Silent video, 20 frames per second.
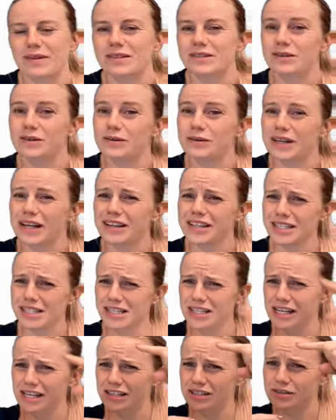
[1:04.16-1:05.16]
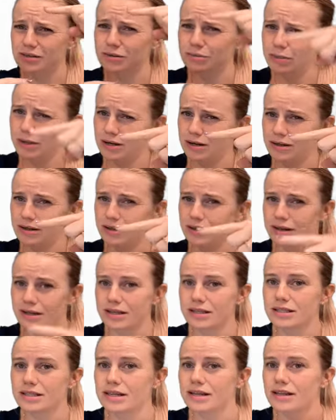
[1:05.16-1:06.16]
so now let's look at two parallel
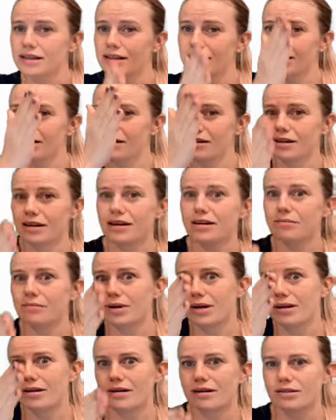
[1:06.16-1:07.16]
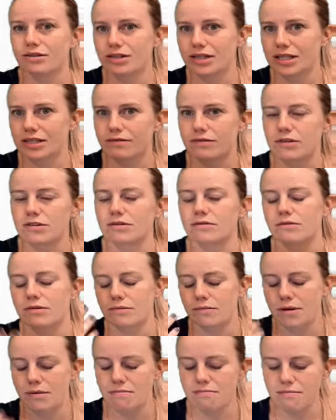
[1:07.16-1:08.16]
lines that are cut by our transversal.
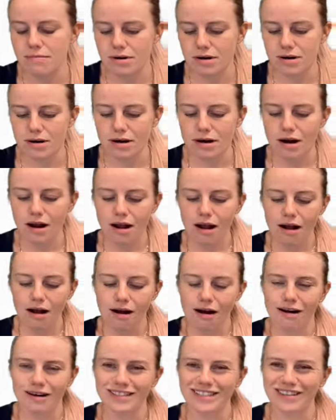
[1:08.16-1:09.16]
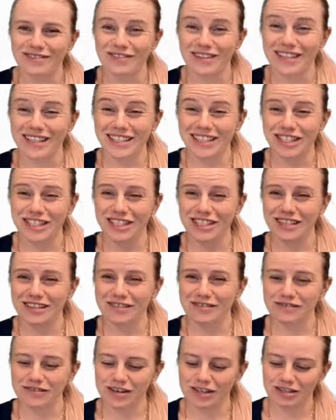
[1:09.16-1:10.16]
Remember our definition
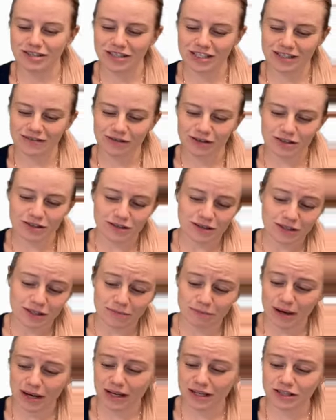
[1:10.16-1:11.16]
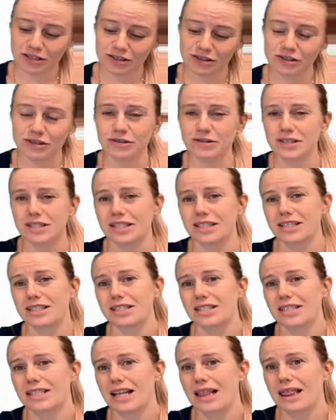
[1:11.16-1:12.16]
of our transversal? Look back at your notes, and it's
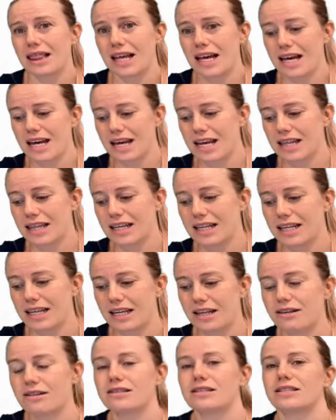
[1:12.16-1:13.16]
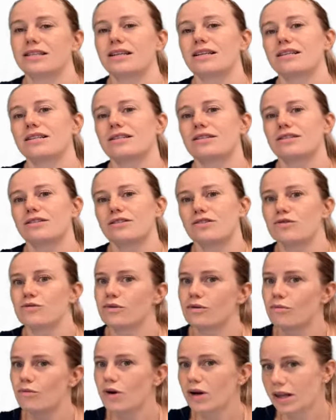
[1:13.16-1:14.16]
just a line that intersects two
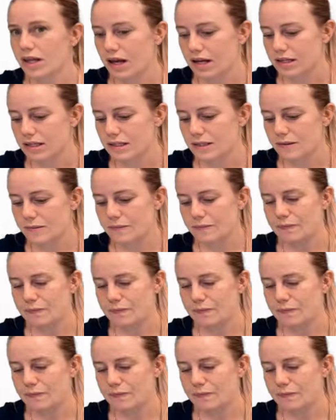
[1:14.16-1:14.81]
or more lines.